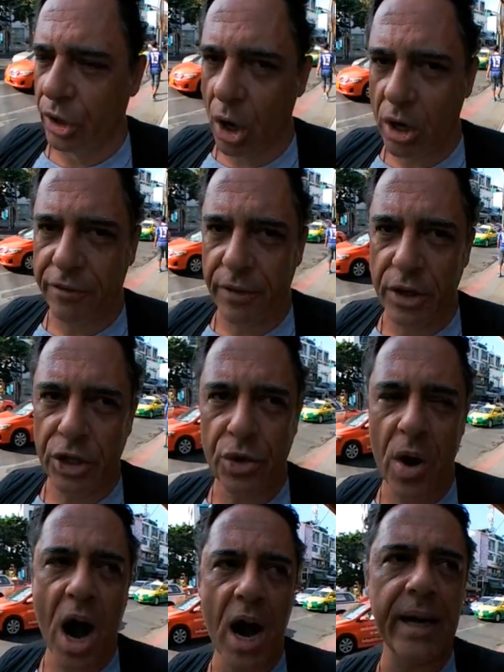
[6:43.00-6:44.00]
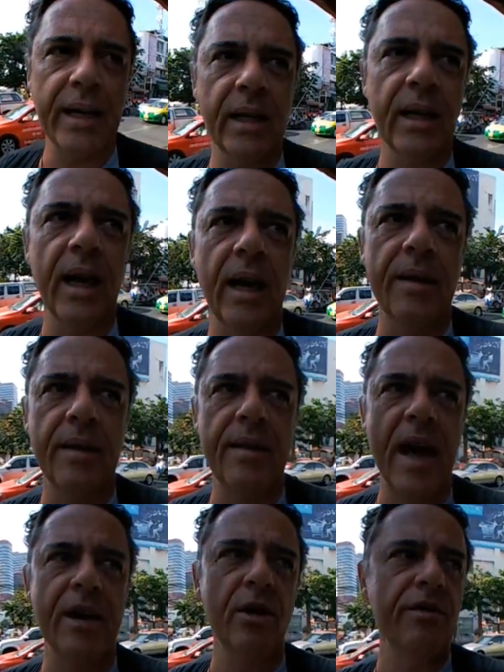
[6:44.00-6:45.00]
look for the shrine, and
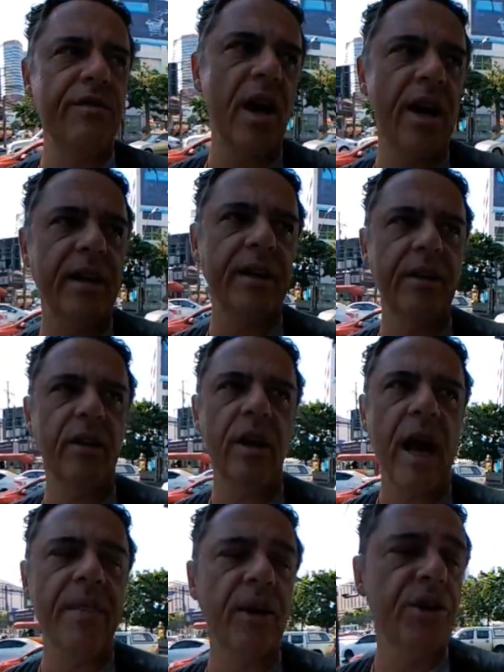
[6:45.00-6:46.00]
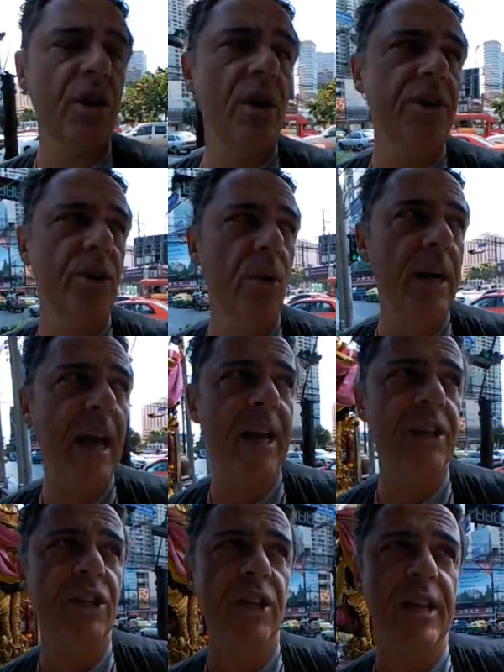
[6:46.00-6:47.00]
then you'll find it. And there's also an
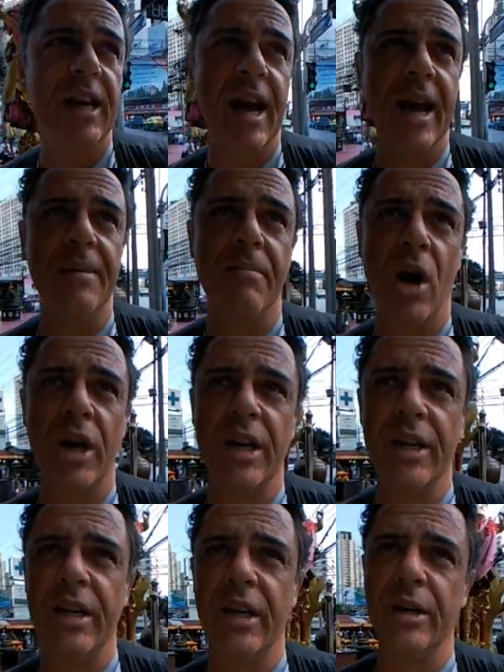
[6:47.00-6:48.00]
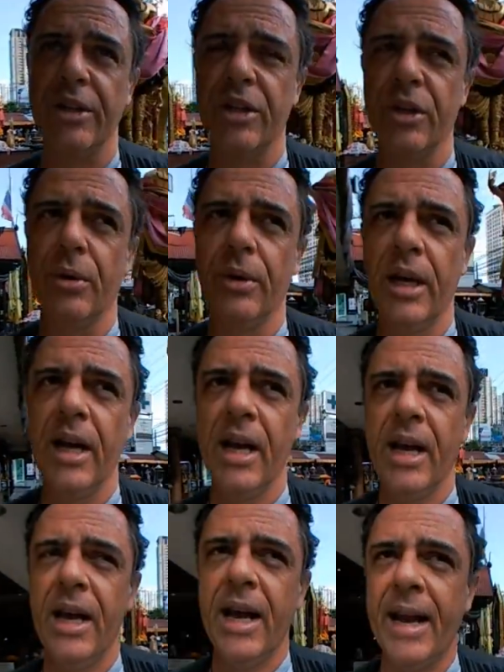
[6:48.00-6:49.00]
excellent night market here too.
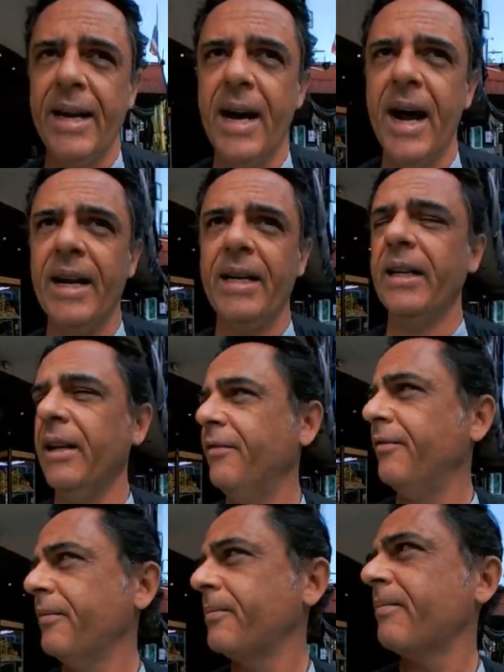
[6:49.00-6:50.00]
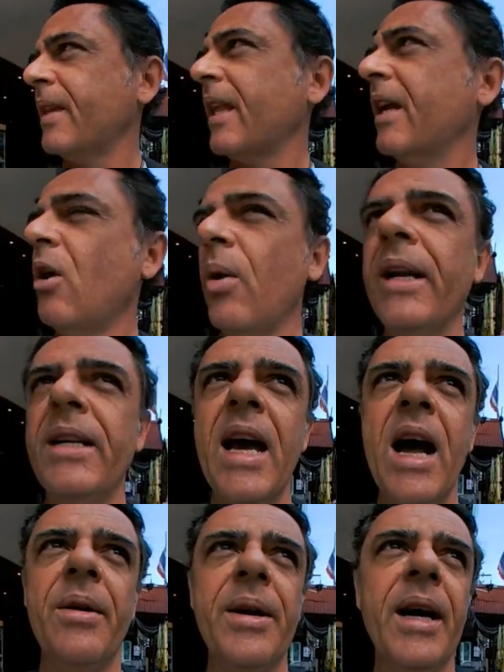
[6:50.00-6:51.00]
At night, going
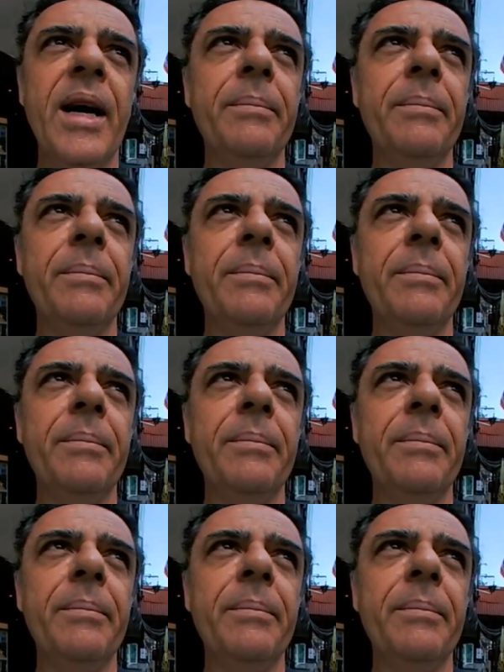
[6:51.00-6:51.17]
down